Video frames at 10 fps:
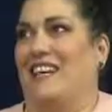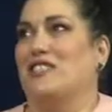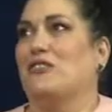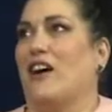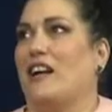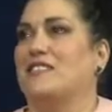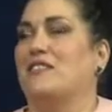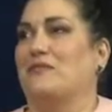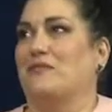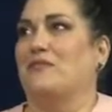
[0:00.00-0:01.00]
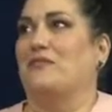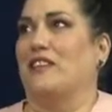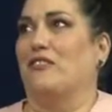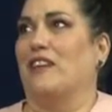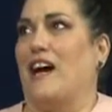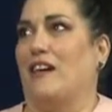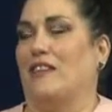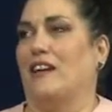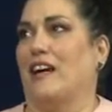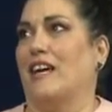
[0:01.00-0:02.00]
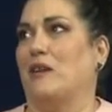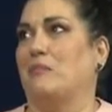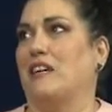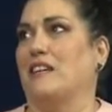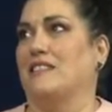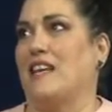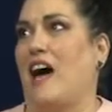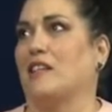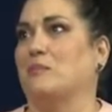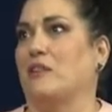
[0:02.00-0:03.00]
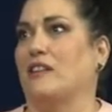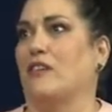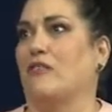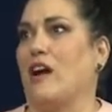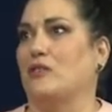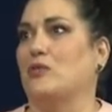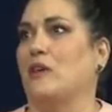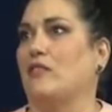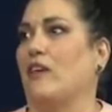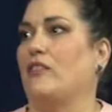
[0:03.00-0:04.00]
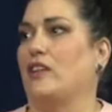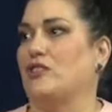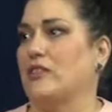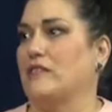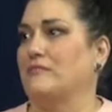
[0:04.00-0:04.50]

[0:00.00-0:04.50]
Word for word: I try to figure it out, and I can't be exact, but around 2,500.